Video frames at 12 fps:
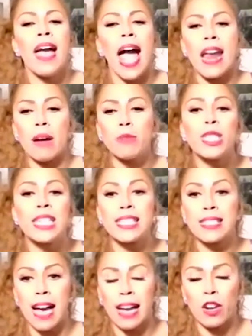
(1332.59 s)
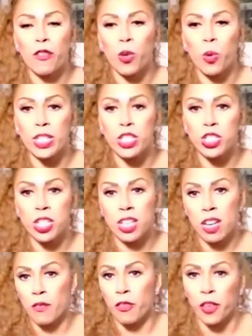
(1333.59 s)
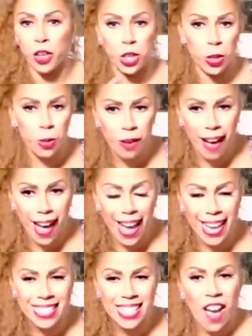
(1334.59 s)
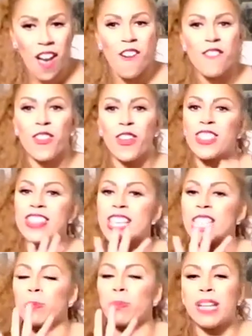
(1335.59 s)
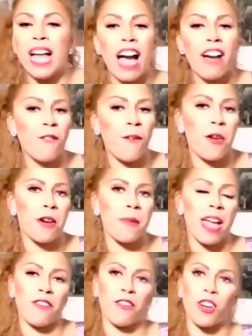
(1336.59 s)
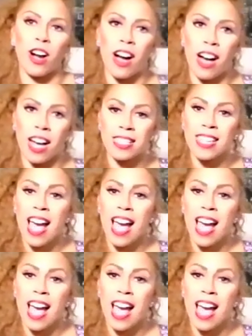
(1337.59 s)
And I'm just excited for what's to come for you guys, for this platform, and for us.